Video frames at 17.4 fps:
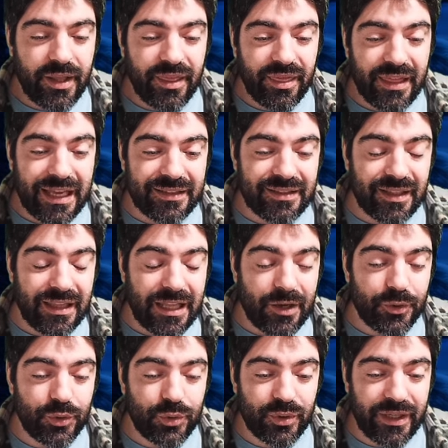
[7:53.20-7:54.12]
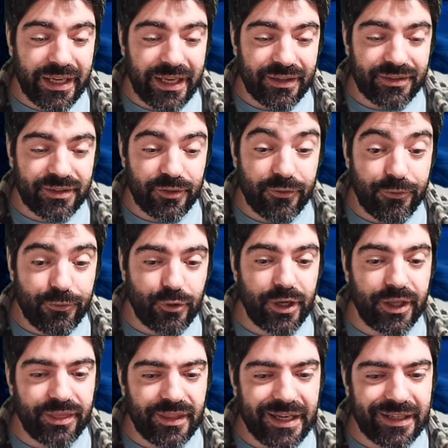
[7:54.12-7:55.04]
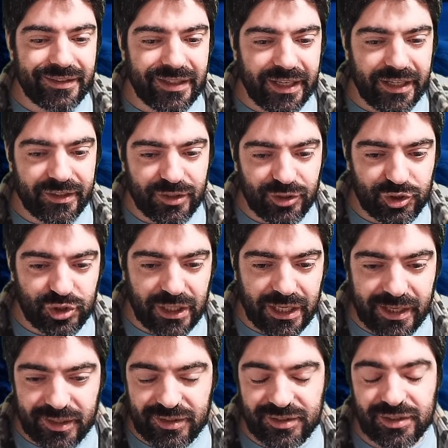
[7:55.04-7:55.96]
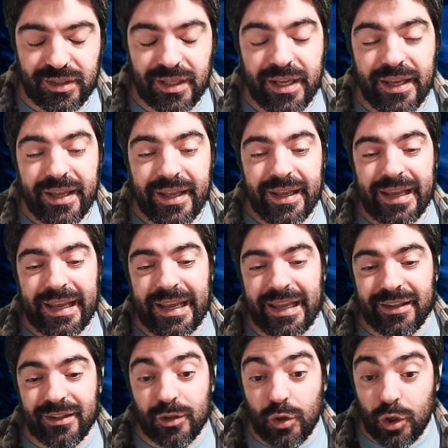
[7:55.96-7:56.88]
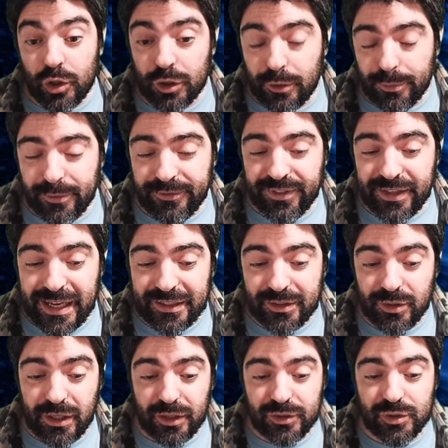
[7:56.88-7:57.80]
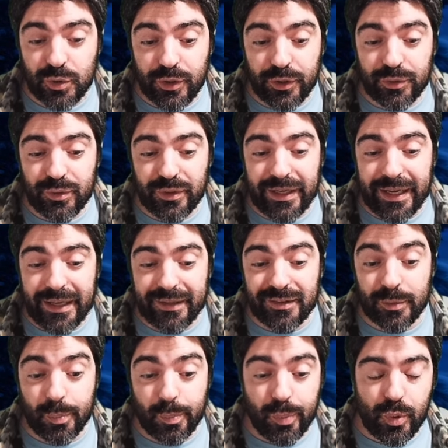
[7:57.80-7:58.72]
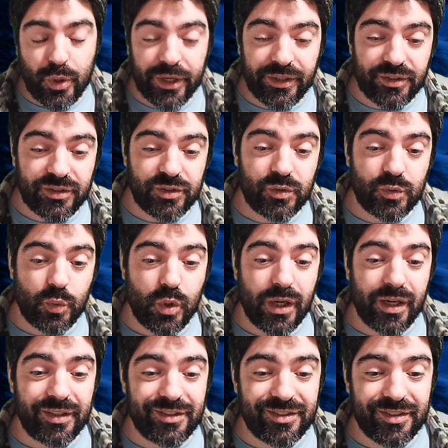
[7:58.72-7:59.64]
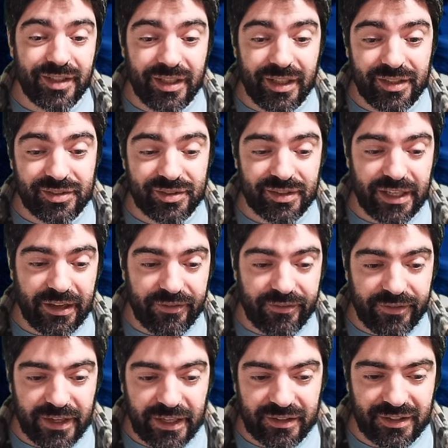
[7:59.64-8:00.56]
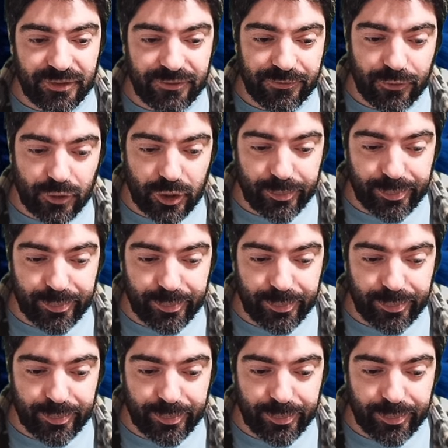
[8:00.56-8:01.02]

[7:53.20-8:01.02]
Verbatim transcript: that allow you to get Void Knight character shards. And on top of that, you're also going to get points towards this event for